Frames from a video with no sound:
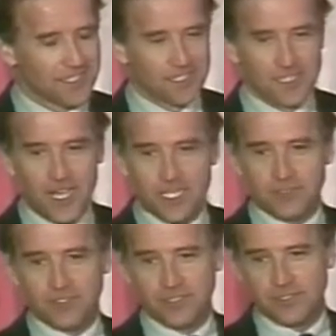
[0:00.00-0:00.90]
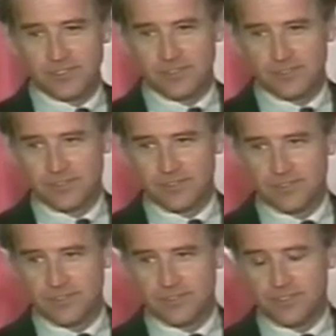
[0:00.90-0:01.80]
doctrines
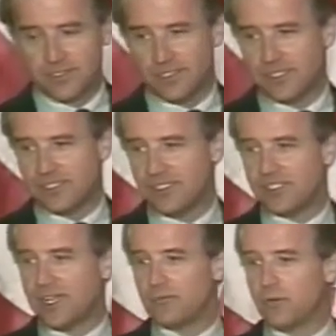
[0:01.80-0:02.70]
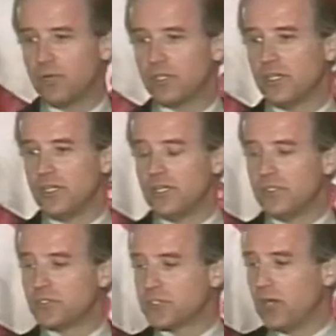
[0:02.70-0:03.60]
and theses that were
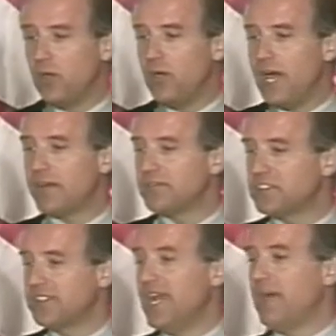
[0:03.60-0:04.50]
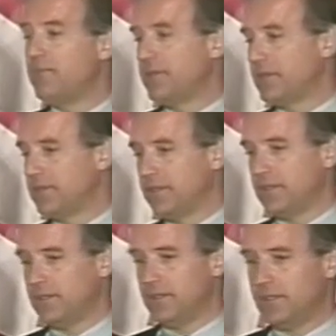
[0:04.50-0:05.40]
so out of step
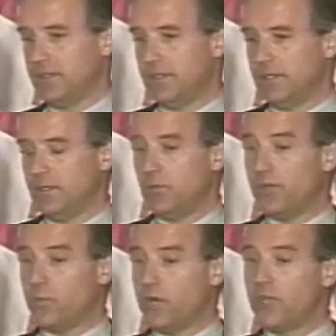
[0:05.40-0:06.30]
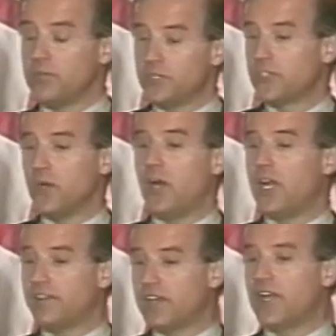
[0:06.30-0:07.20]
with where the majority
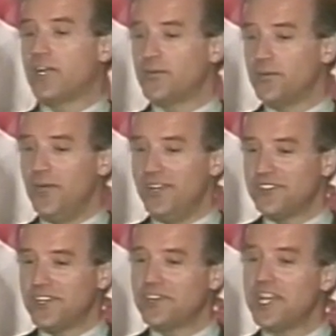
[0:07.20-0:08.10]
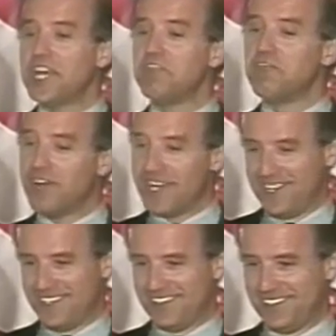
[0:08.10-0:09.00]
of the country was that they invite
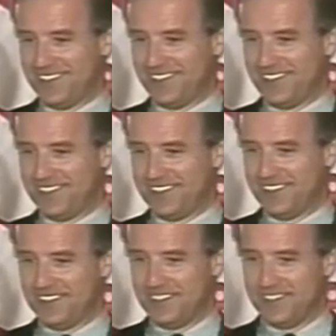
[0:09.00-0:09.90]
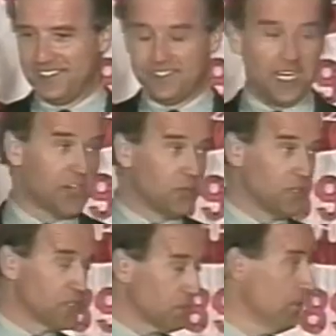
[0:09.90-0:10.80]
not
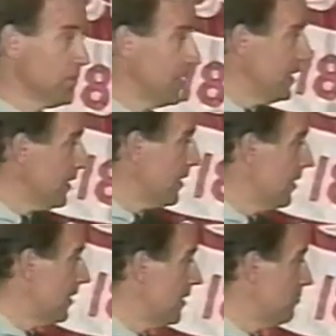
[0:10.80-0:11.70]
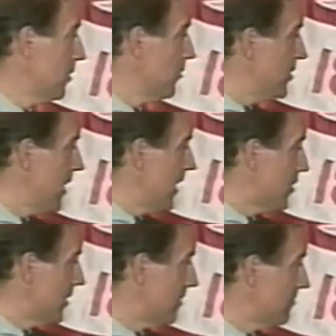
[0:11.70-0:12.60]
only scrutiny, but rejection.